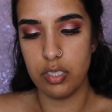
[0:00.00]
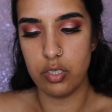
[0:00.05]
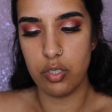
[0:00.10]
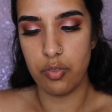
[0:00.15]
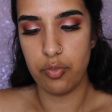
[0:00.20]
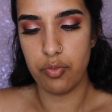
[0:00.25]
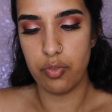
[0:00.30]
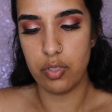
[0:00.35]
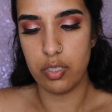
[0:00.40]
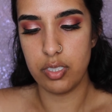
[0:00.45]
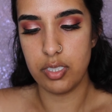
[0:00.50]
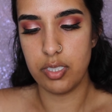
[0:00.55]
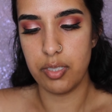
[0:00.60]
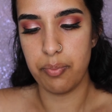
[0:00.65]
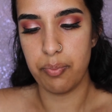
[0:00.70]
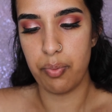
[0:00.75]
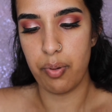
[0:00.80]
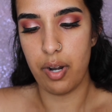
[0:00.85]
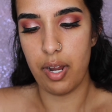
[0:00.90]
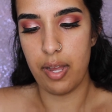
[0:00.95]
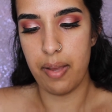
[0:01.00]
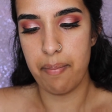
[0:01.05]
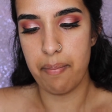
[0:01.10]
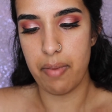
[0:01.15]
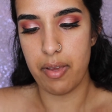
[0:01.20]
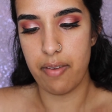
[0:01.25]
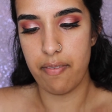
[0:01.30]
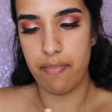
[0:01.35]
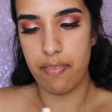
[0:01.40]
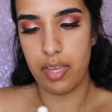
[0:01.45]
So first, to prime
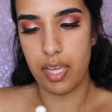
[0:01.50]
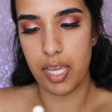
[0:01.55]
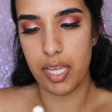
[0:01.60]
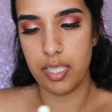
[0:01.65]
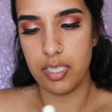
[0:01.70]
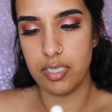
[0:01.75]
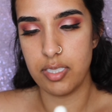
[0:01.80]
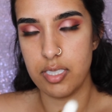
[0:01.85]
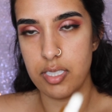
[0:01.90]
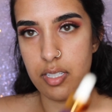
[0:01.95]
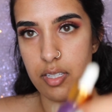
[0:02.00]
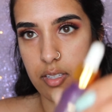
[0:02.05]
my face,